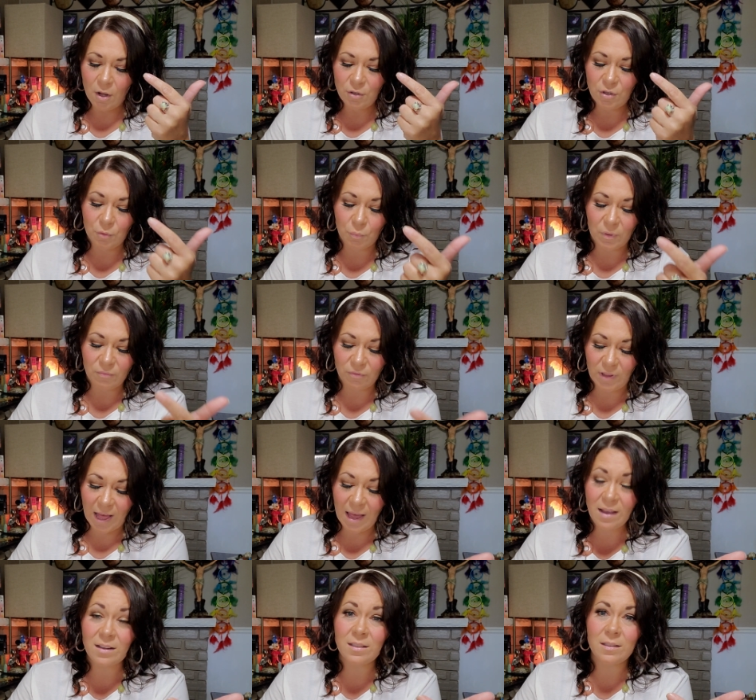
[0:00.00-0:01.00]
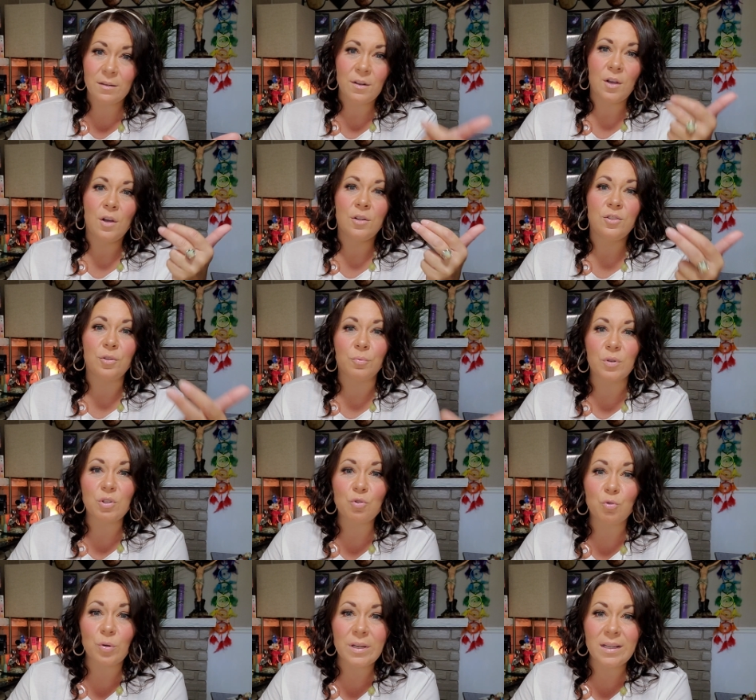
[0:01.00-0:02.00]
to reflect, to
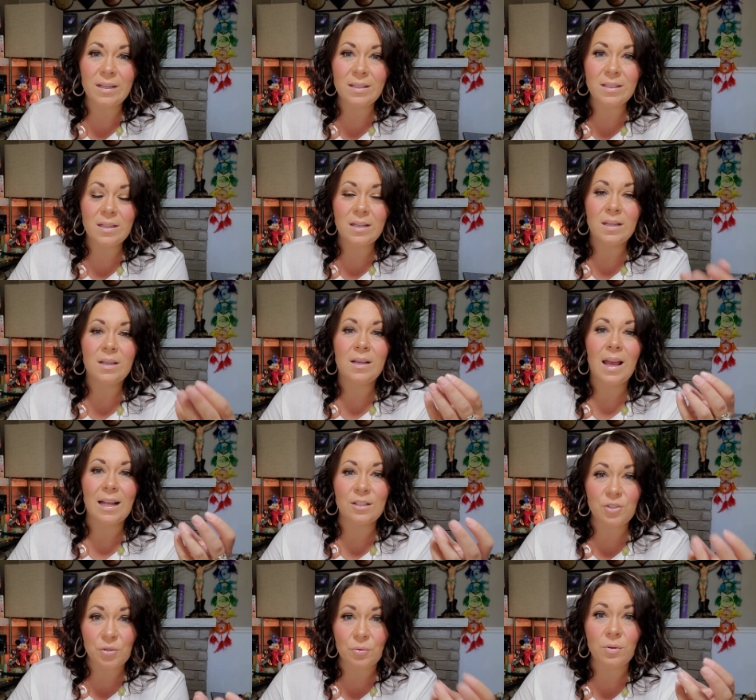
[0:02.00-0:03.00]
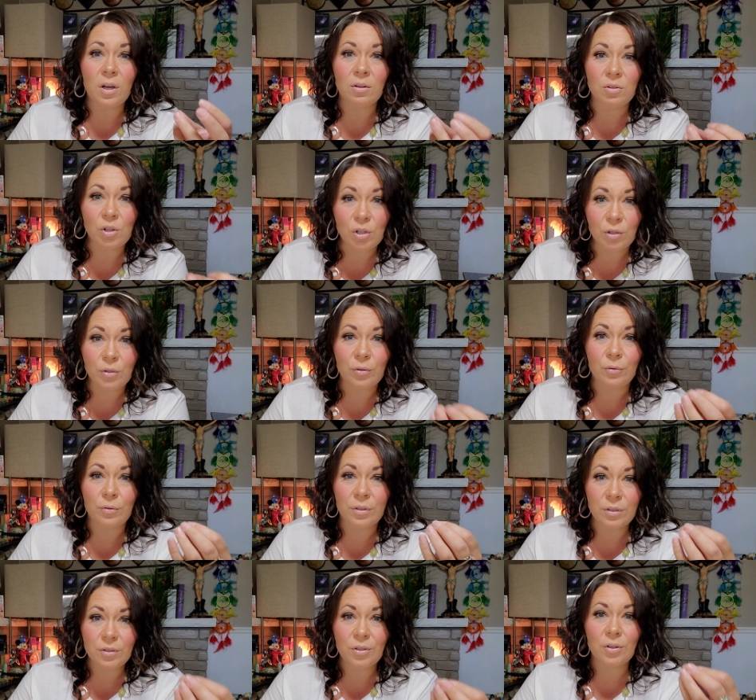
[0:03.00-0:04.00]
retreat, and to
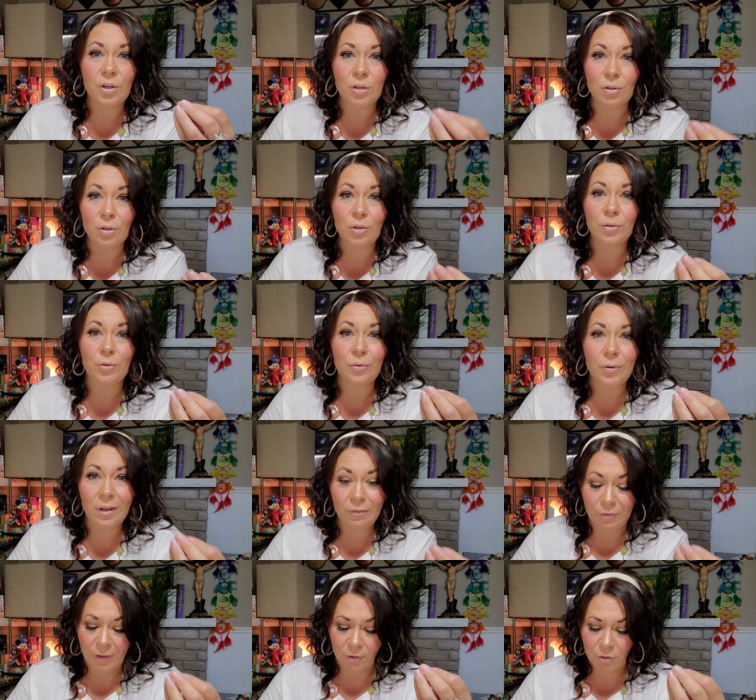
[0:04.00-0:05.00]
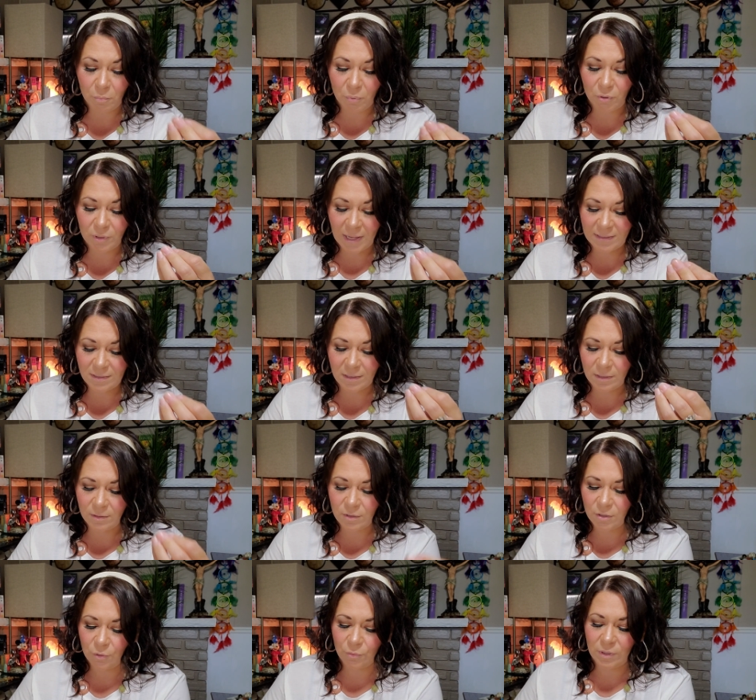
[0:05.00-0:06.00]
conclude, to conclude a valuable lesson. And
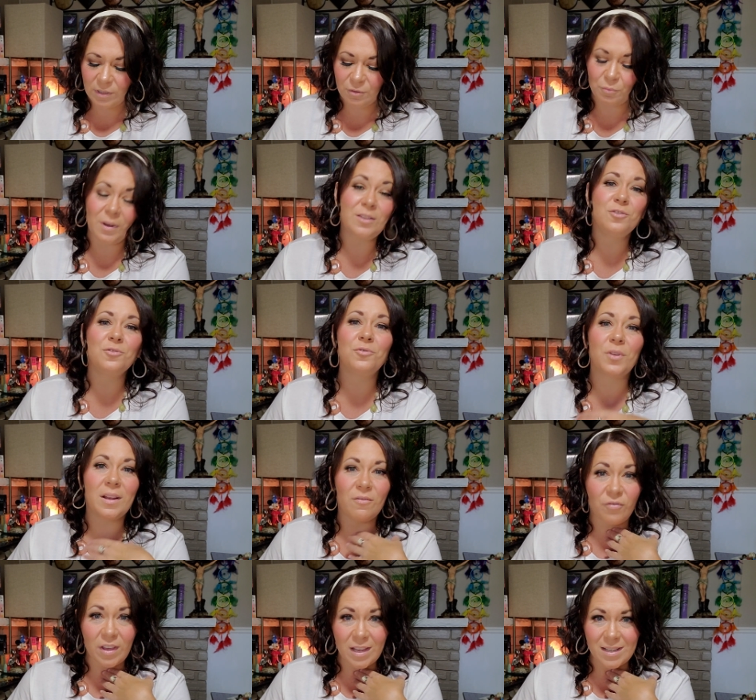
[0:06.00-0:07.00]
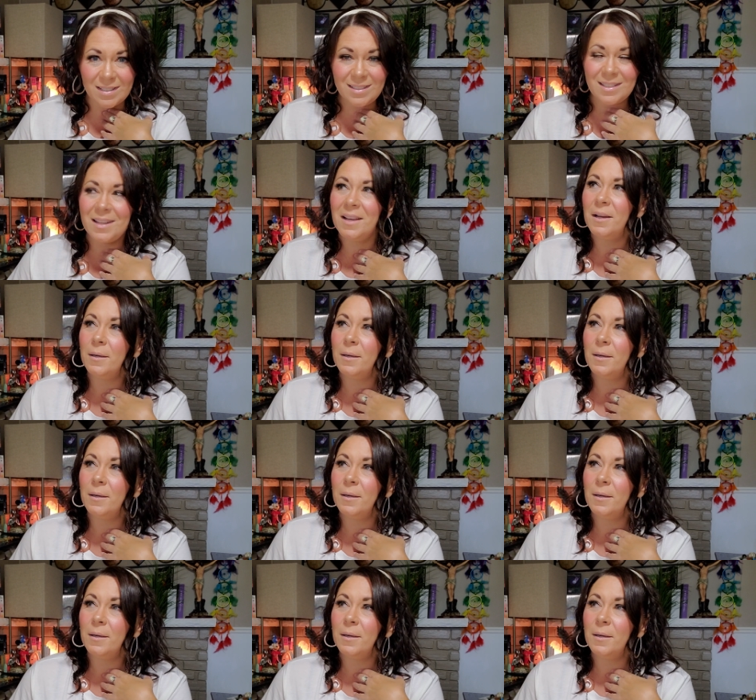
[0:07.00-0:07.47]
so this retrograde phase,